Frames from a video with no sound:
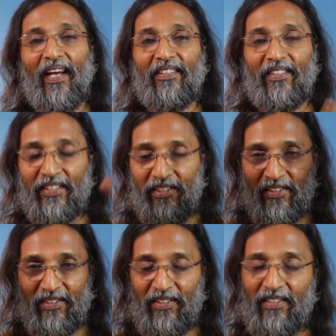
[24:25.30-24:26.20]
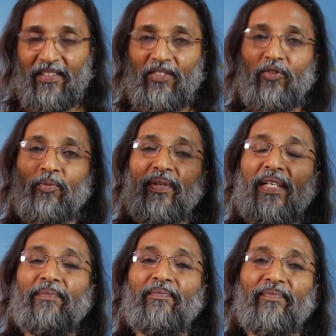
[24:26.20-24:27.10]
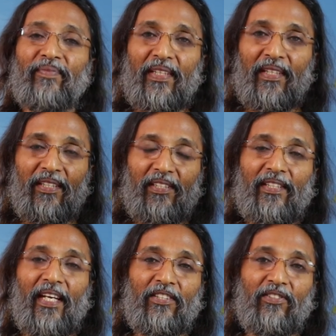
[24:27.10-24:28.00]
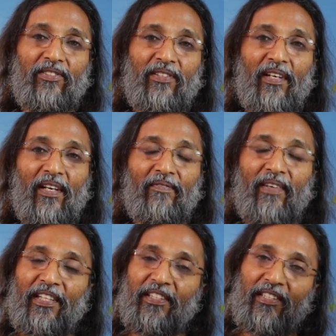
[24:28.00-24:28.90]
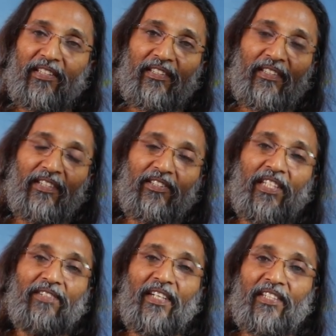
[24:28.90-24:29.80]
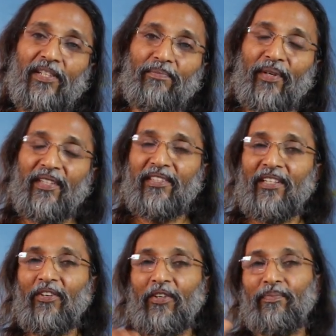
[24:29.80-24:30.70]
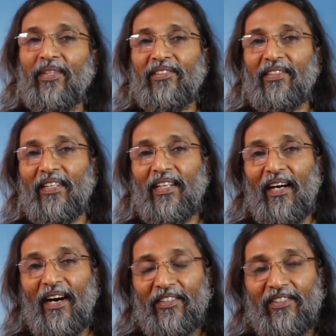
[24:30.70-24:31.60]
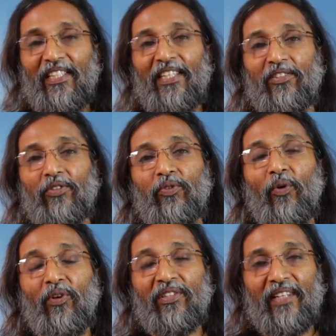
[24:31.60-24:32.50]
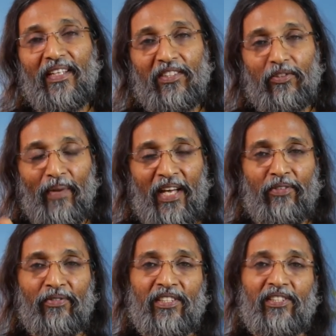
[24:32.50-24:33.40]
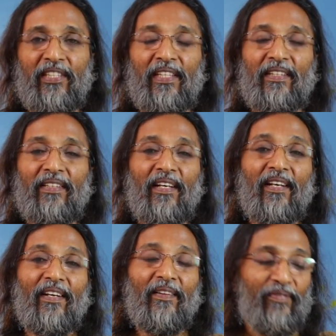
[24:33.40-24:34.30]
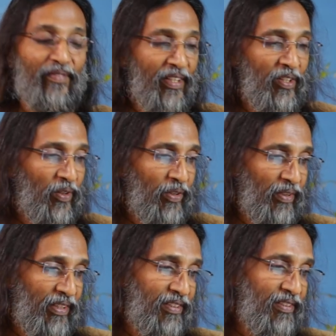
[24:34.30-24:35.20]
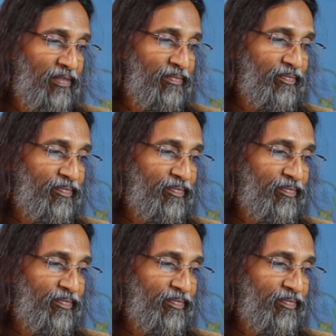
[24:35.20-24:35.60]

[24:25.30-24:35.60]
And this supreme states, whether it is conceived as impersonal or personal, are seen as a source that is manifesting the universe.